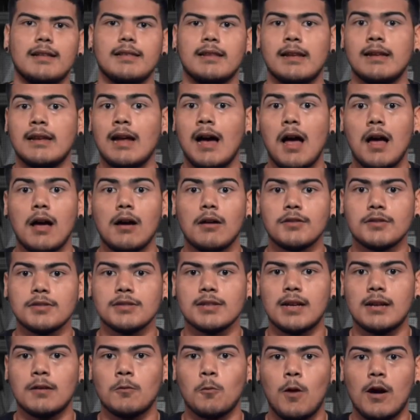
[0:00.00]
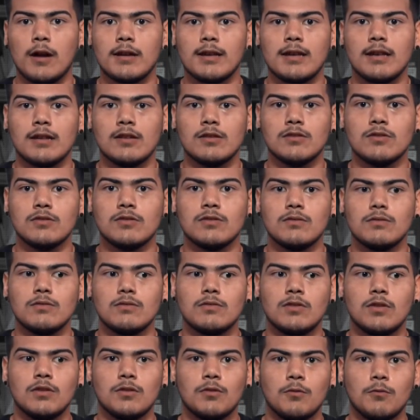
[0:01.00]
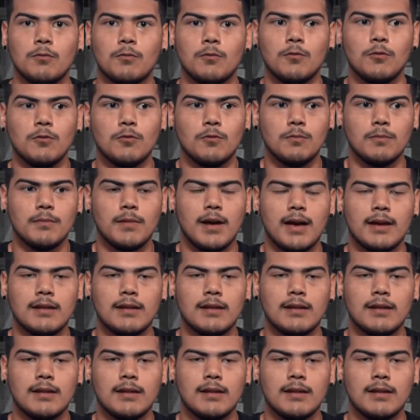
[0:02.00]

And then I understand walking in to the room